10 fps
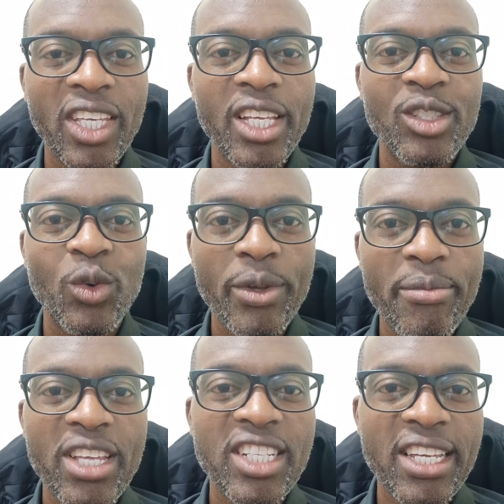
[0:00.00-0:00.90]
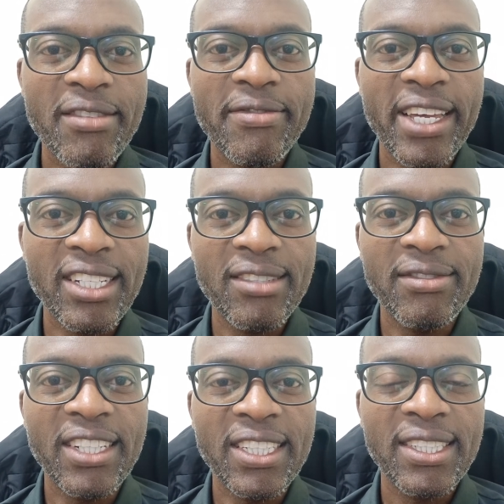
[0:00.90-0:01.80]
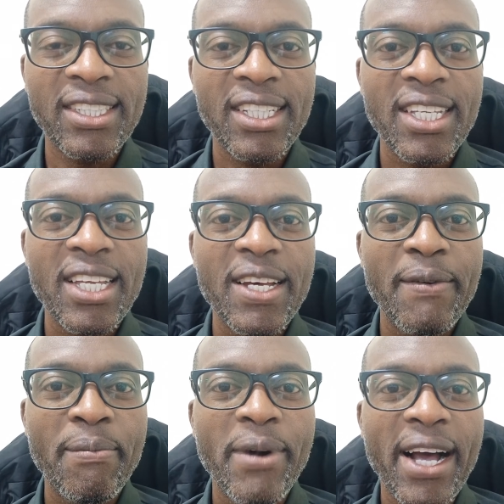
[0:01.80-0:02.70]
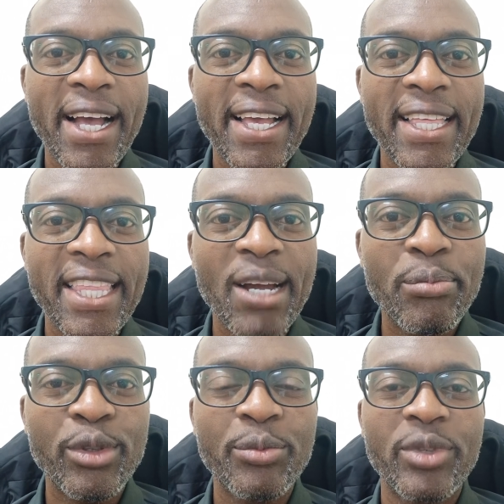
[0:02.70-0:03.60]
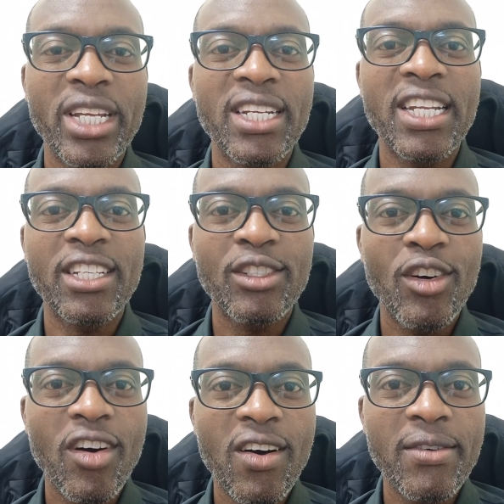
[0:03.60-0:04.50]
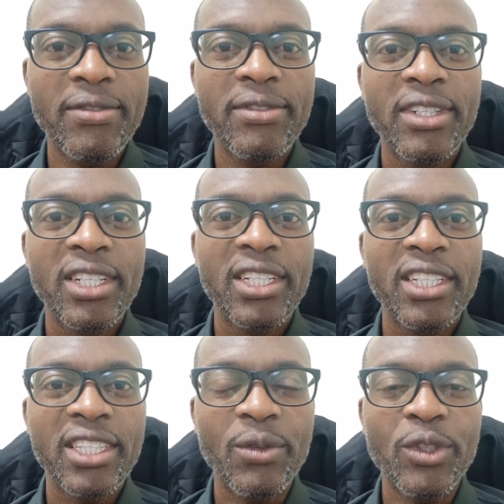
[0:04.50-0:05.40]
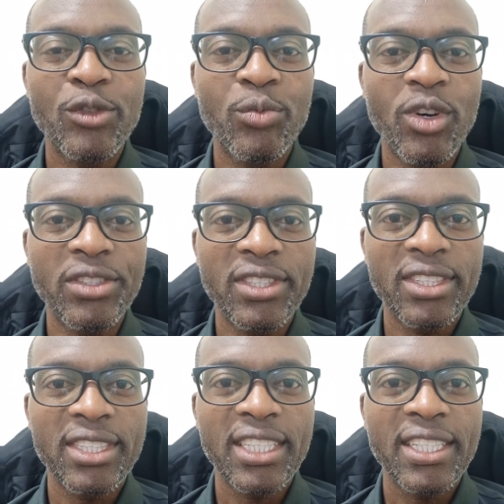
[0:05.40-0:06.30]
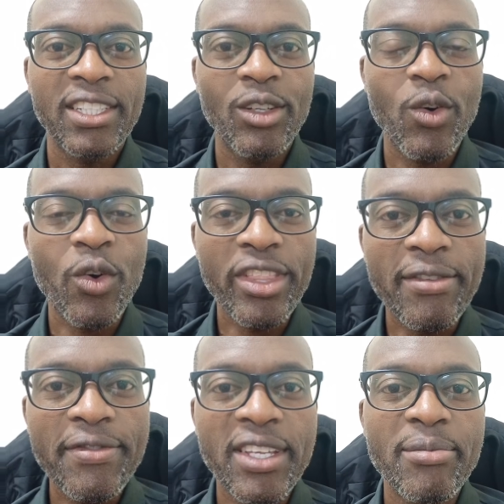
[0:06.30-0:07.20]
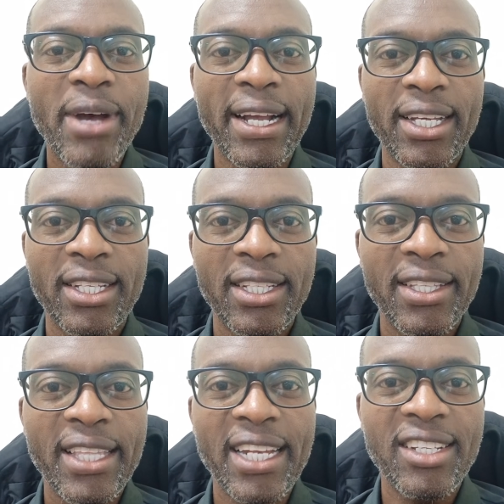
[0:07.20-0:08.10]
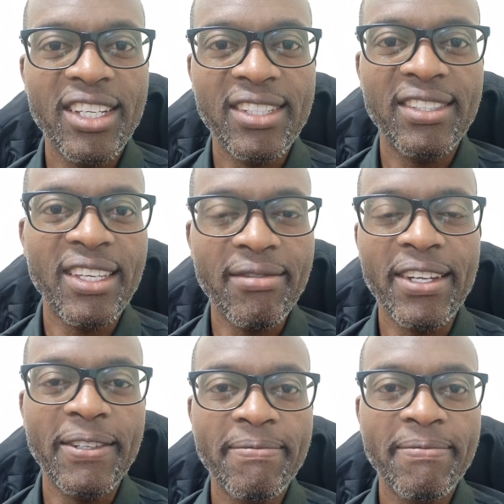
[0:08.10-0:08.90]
So we measure effectiveness by the appropriateness of the response or the feedback that is given.